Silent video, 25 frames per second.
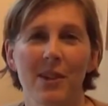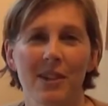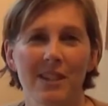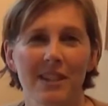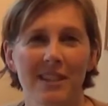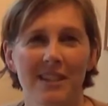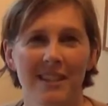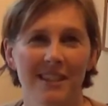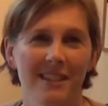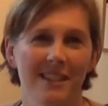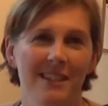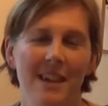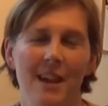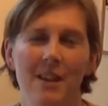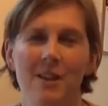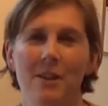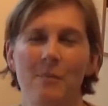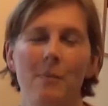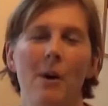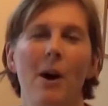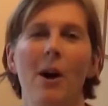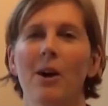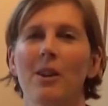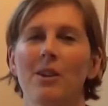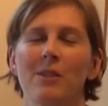writing things set in
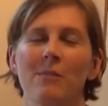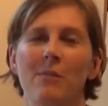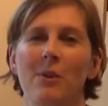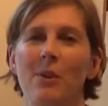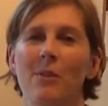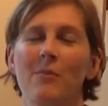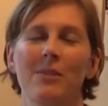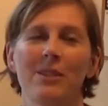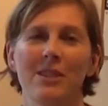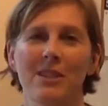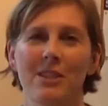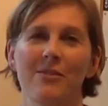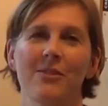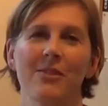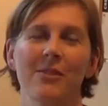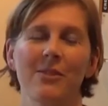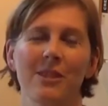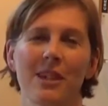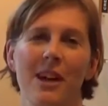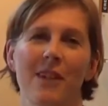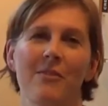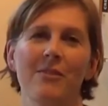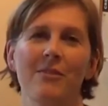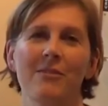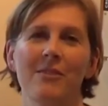the past, but obviously you've got
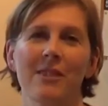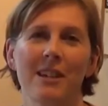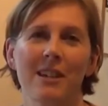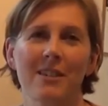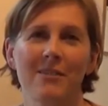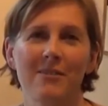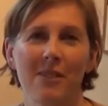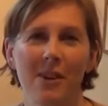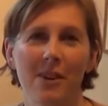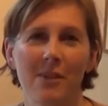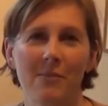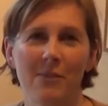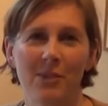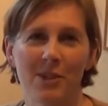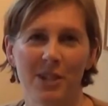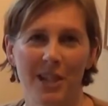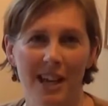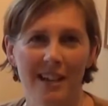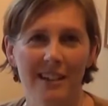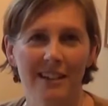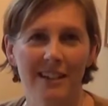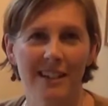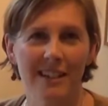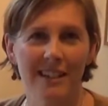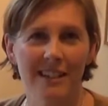to have a really fun
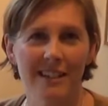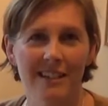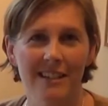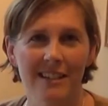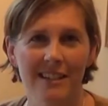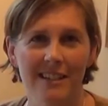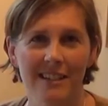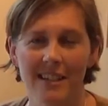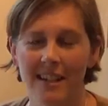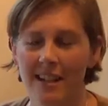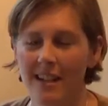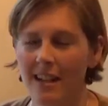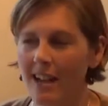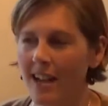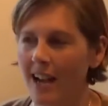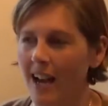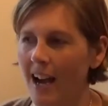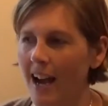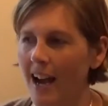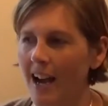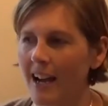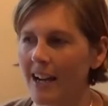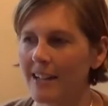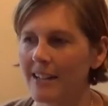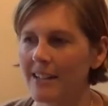protagonist.
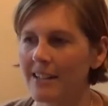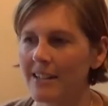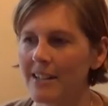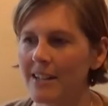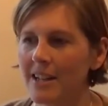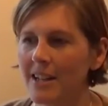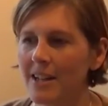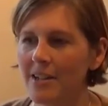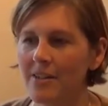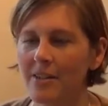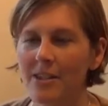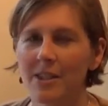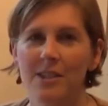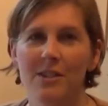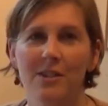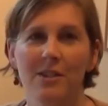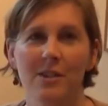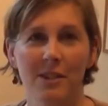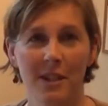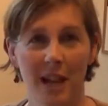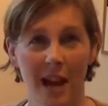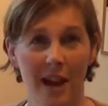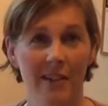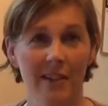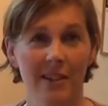And
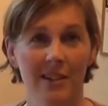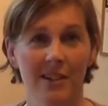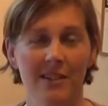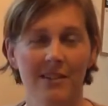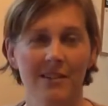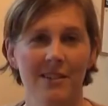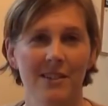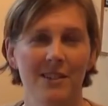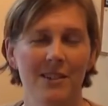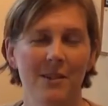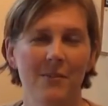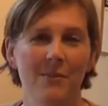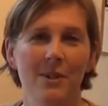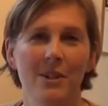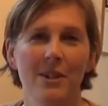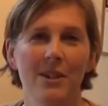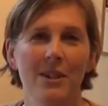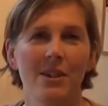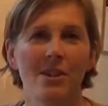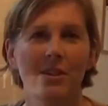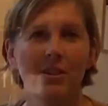this character is someone